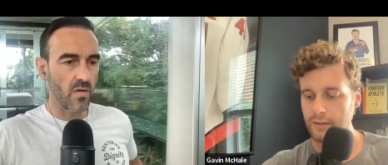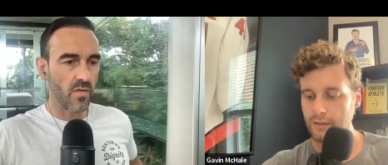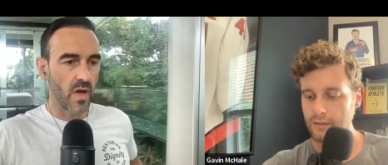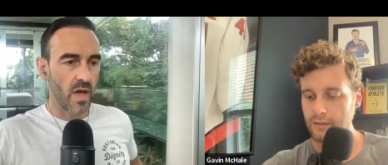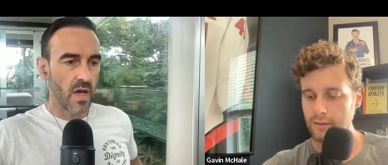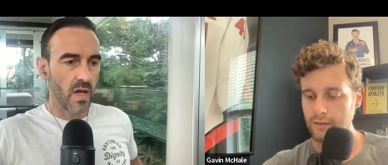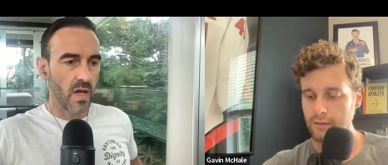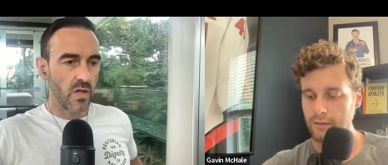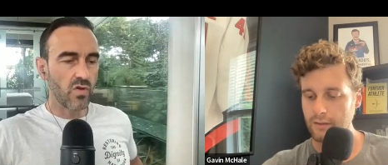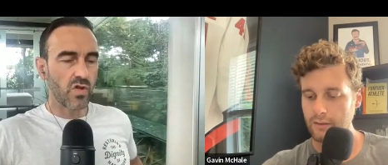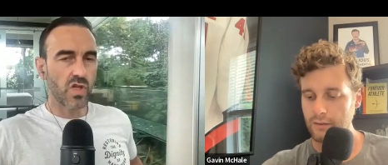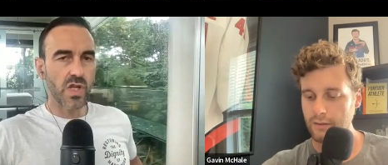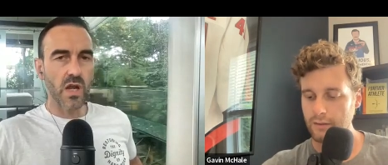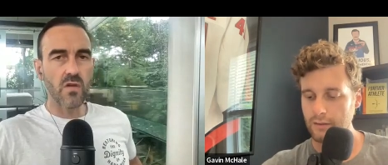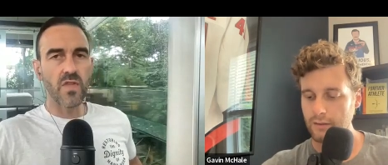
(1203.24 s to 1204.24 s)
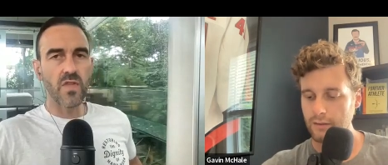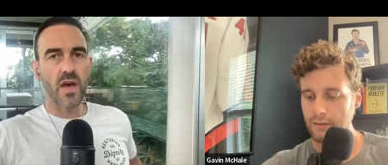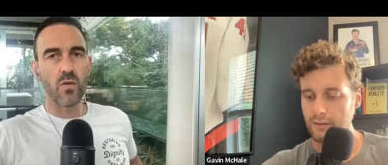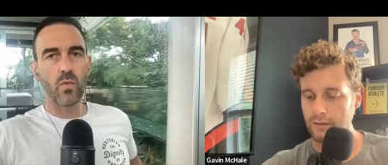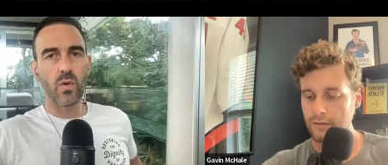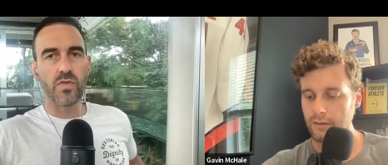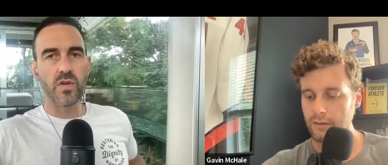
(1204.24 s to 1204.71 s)
Speaker 1: of you shared
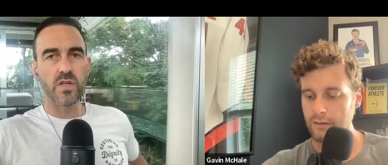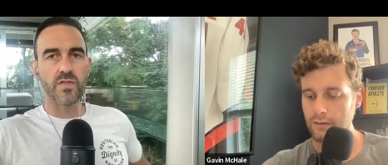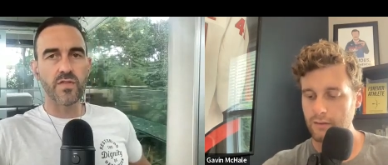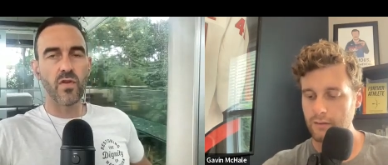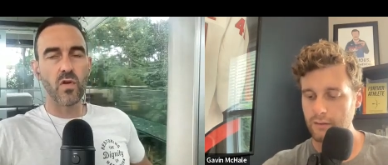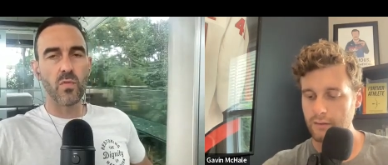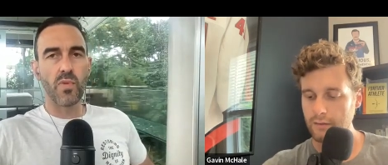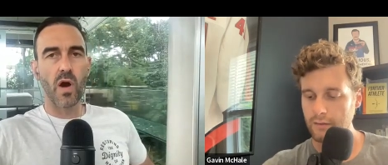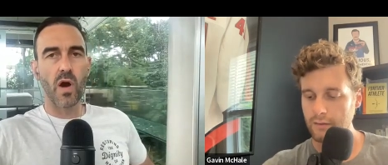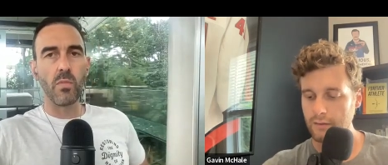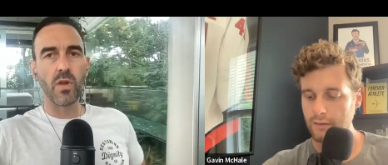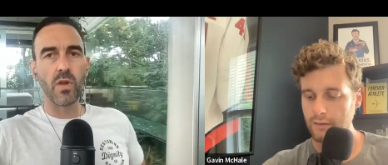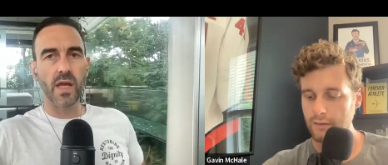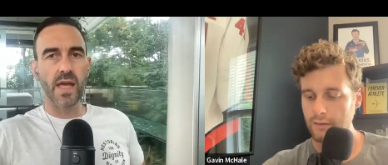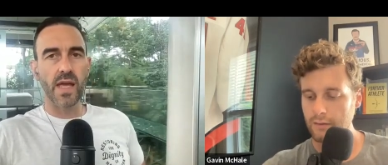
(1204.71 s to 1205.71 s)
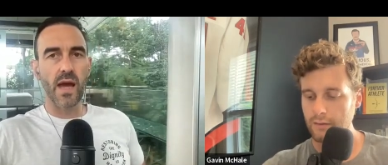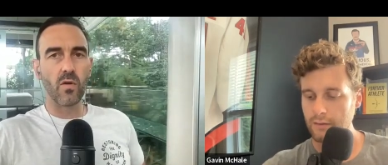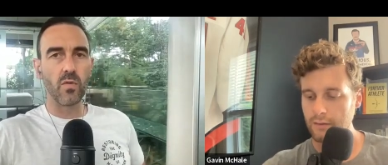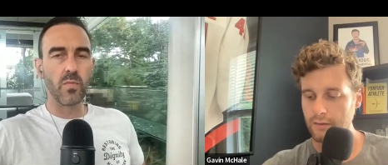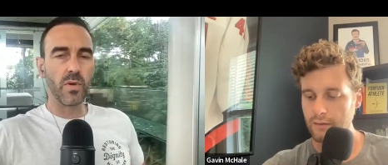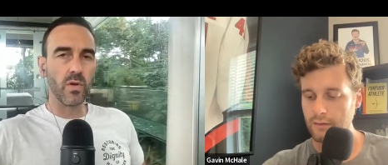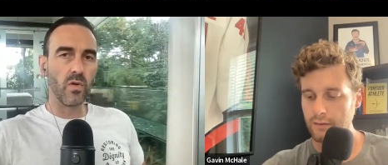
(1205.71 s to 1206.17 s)
that with us for public
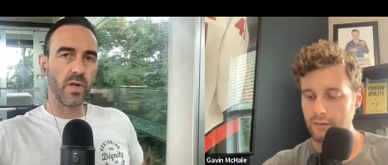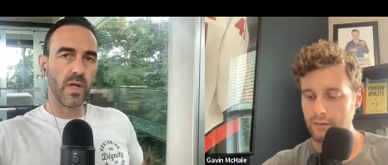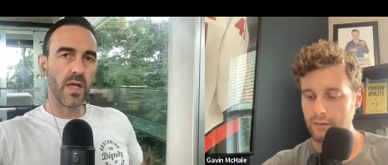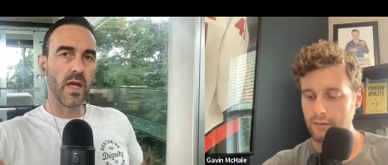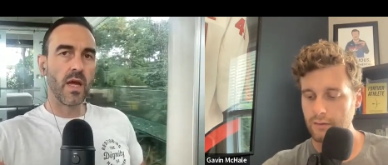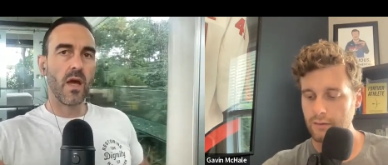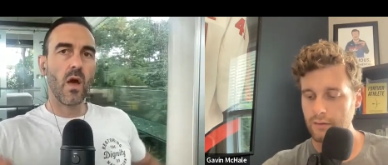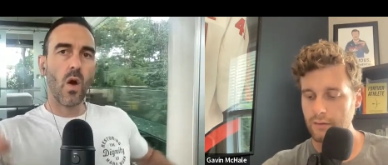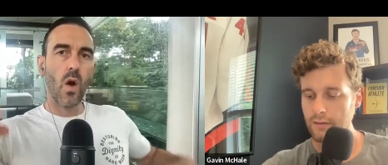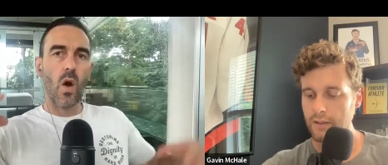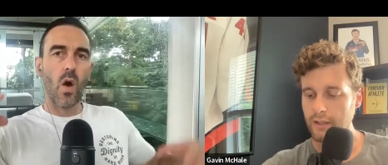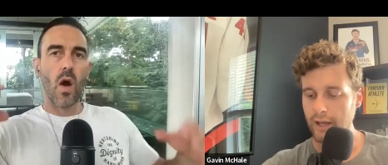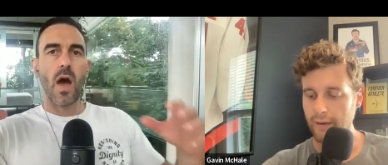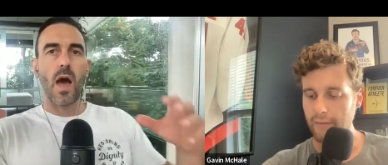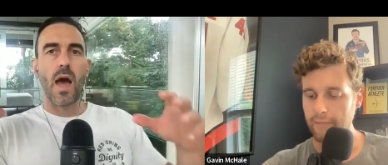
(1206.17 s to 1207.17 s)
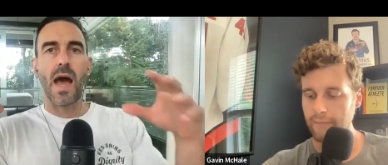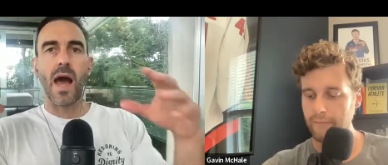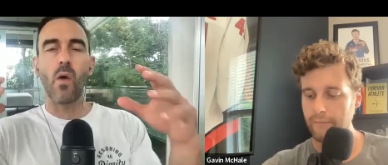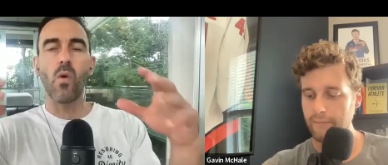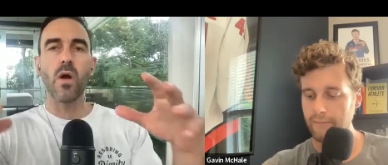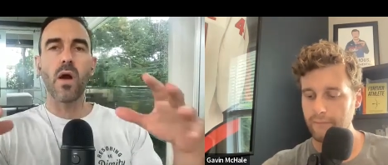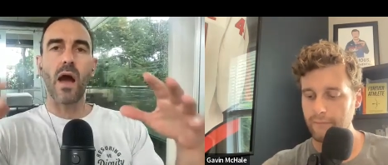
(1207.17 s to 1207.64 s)
accountability yeah
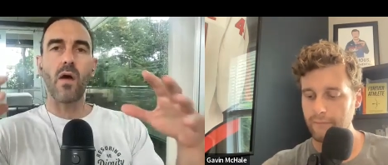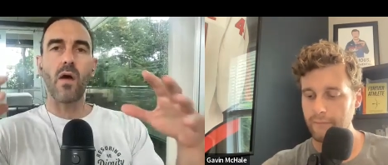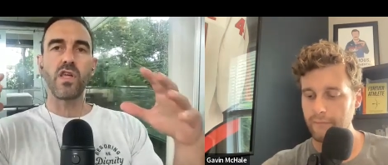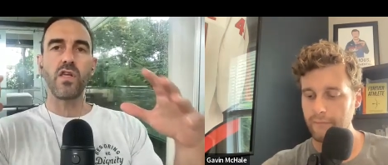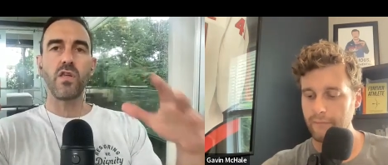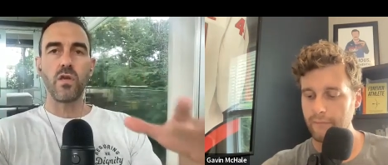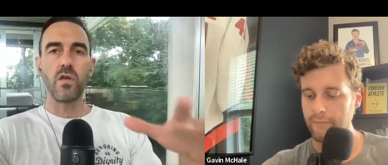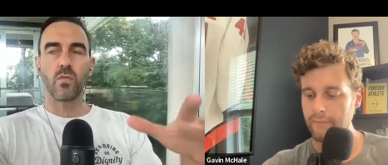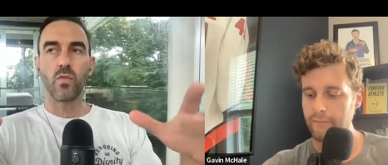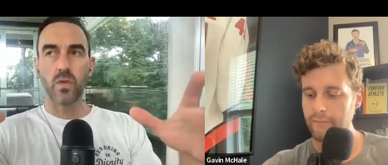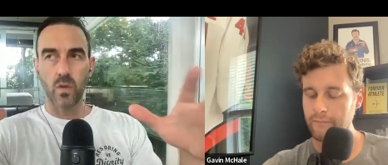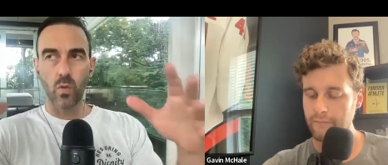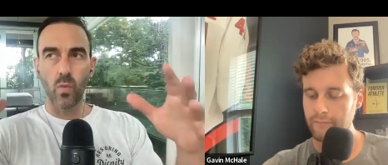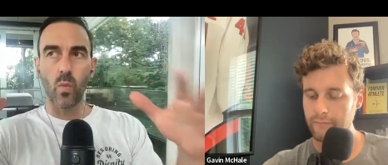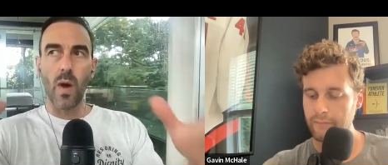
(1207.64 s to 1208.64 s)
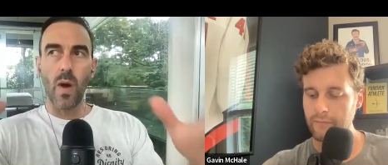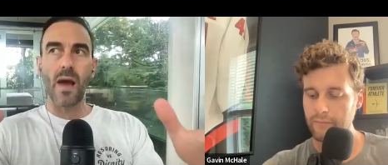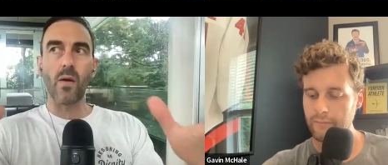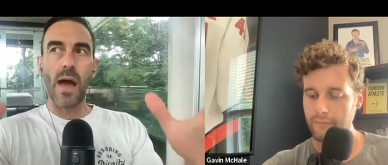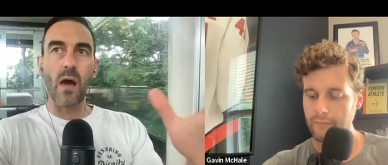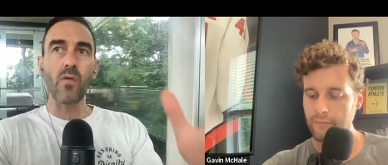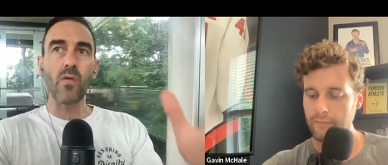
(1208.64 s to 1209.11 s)
how how do you you know
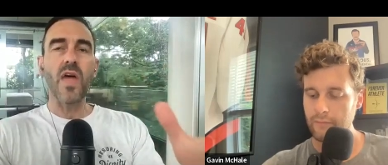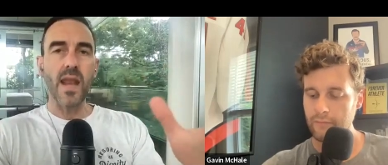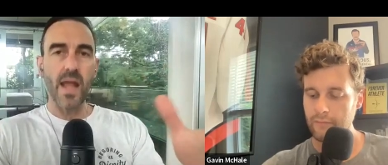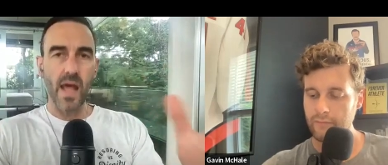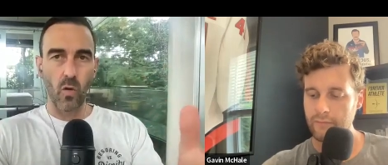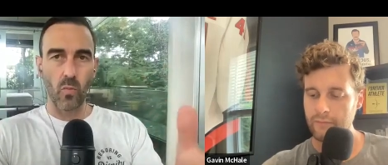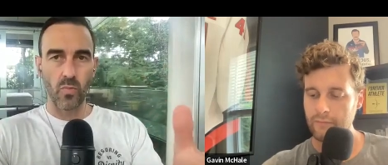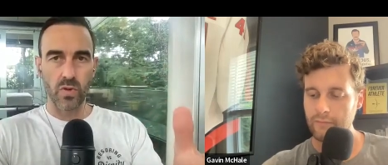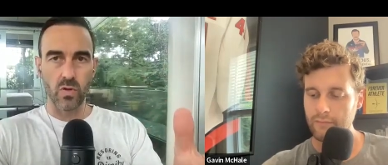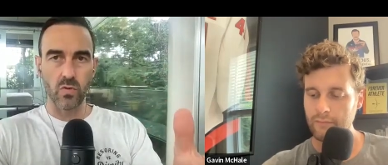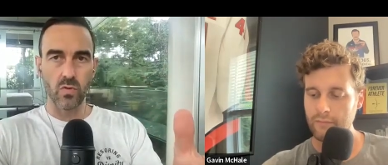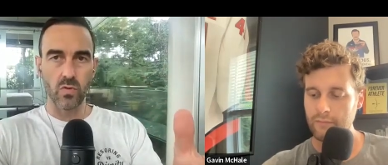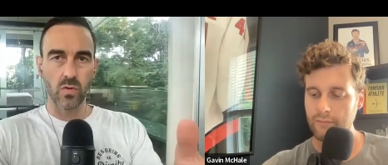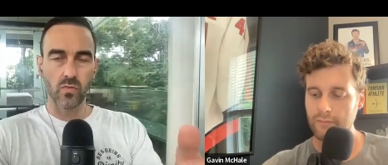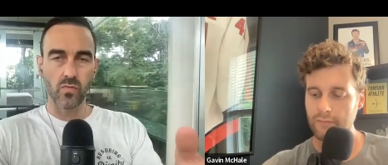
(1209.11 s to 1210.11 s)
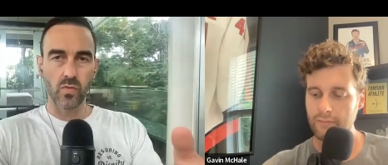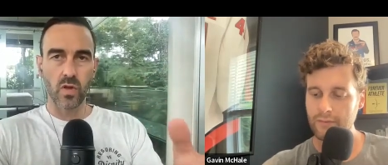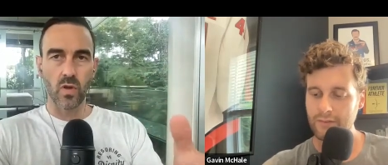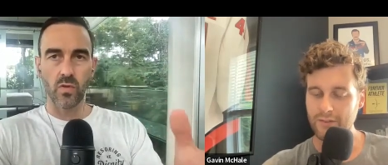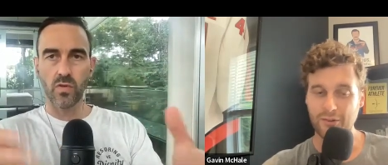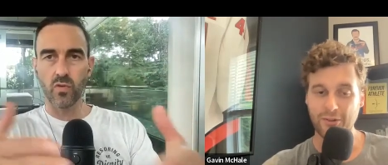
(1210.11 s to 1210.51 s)
how did that help you you know